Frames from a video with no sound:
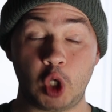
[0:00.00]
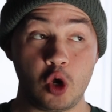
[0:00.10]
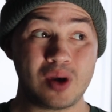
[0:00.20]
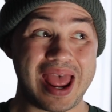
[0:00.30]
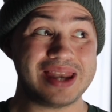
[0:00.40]

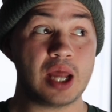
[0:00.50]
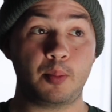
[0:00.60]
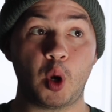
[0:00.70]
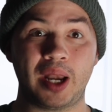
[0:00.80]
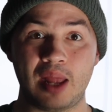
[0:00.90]
code end up
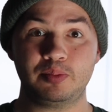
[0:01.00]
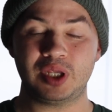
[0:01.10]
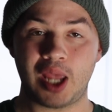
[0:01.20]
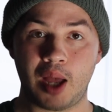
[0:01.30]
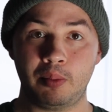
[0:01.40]
on
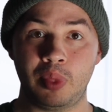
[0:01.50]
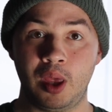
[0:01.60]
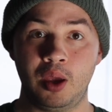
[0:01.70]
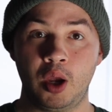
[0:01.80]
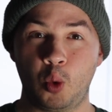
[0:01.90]
NPM?
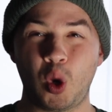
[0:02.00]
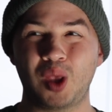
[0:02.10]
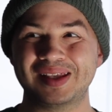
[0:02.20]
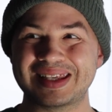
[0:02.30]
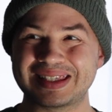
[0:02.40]
Well,
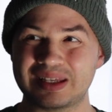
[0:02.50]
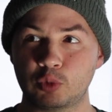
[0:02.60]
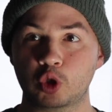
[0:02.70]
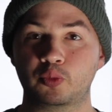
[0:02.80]
it's a similar